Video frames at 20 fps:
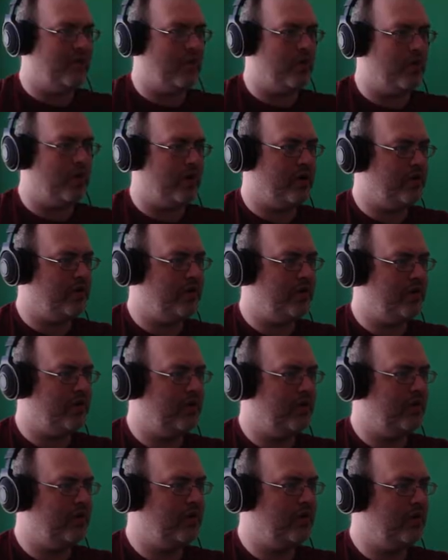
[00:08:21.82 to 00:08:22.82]
Wall run.
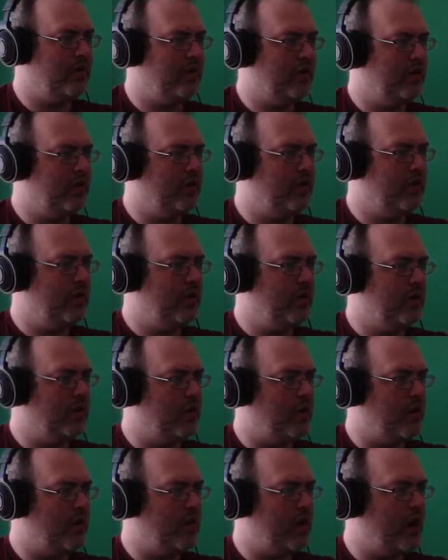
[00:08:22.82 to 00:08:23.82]

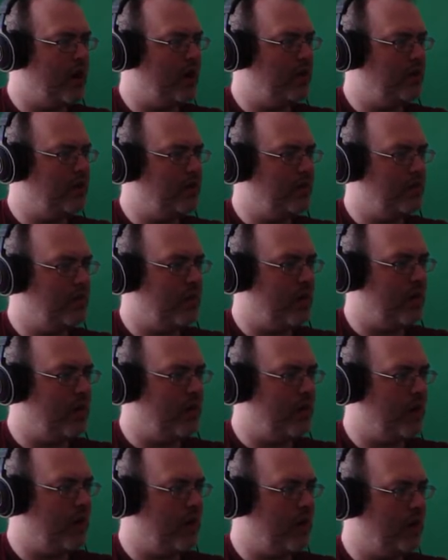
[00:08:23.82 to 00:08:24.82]
Wall run. Wall
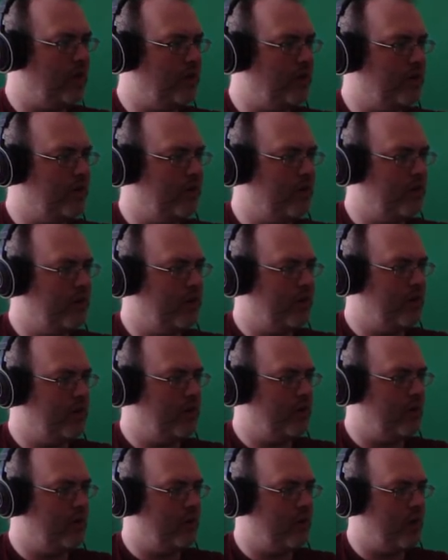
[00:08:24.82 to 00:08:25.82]
run.
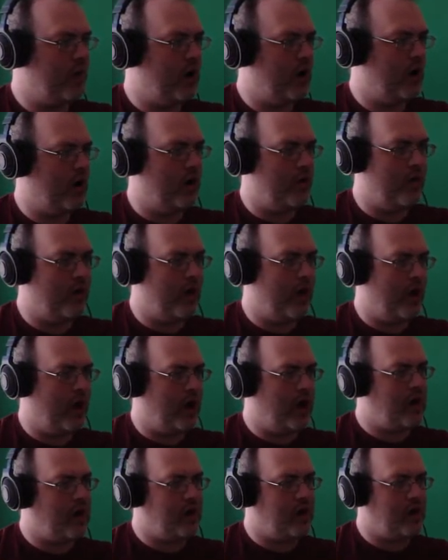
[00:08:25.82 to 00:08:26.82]
Wall
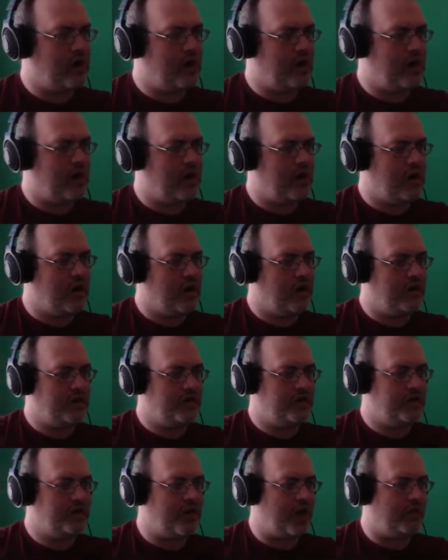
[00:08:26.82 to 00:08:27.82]

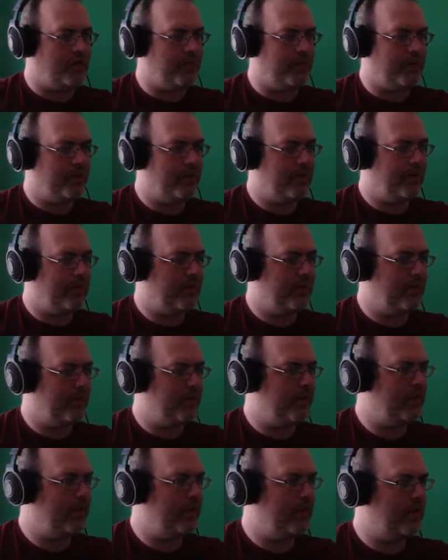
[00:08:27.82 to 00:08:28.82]
run. Jump.
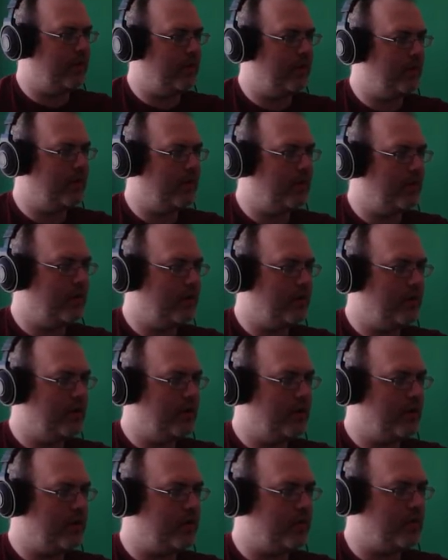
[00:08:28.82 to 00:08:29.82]
Can
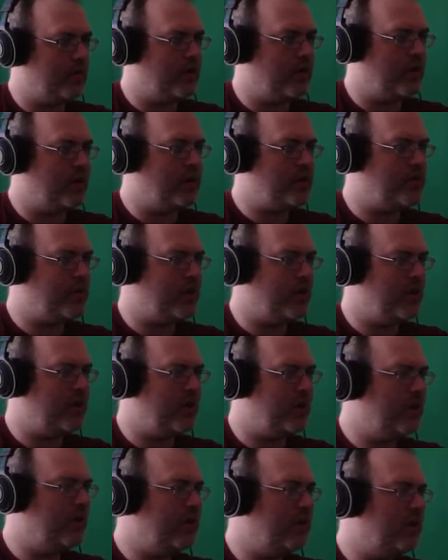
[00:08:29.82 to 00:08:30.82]
we go down this way?
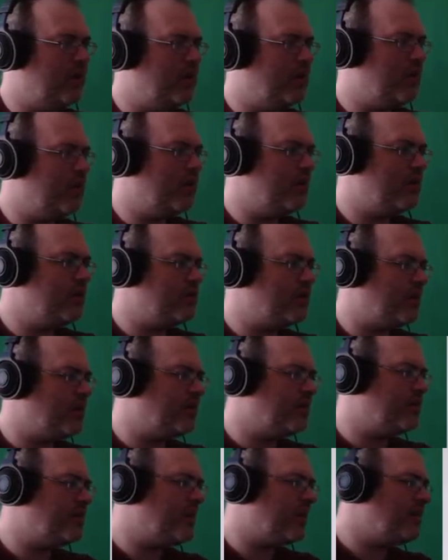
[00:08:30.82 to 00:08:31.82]
Is there
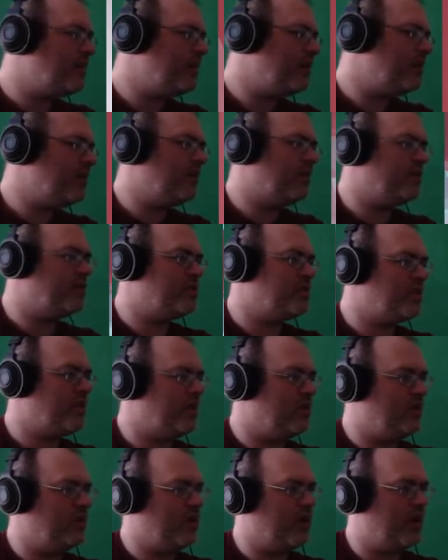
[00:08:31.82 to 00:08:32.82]
anything down here? No, there's
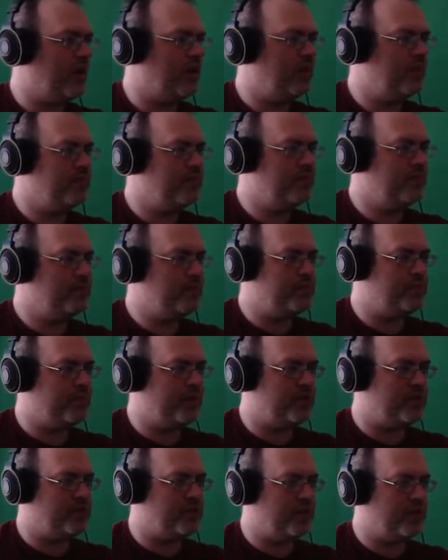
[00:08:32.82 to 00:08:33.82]
not. Okay. Must
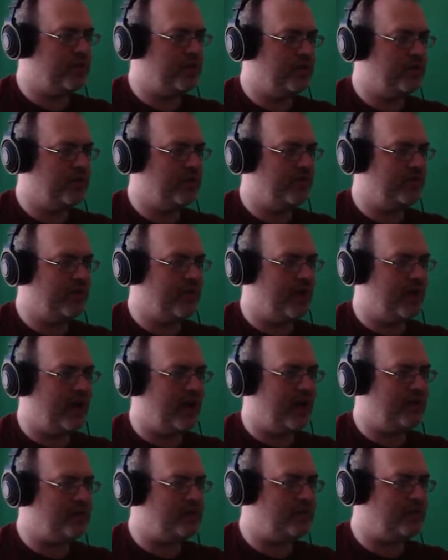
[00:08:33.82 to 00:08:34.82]
be this way.
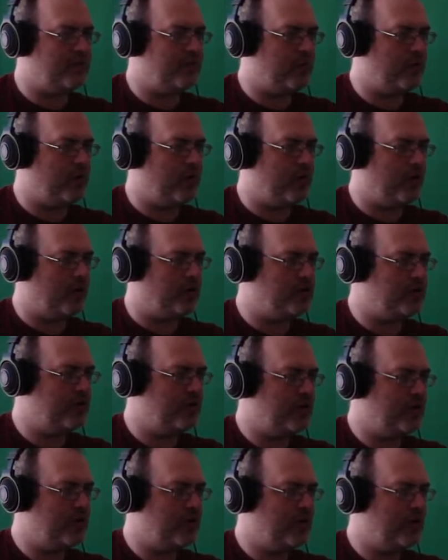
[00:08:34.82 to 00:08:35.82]
Yes, of
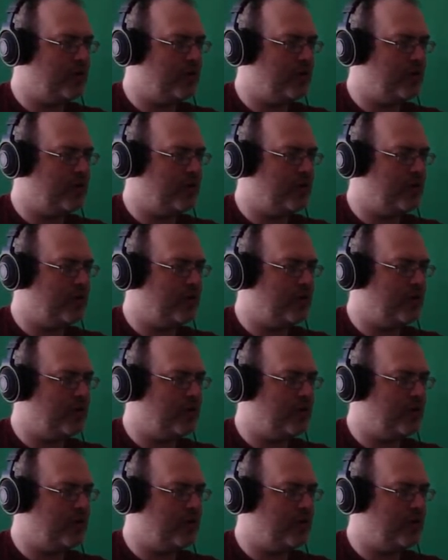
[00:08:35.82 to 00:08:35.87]
course.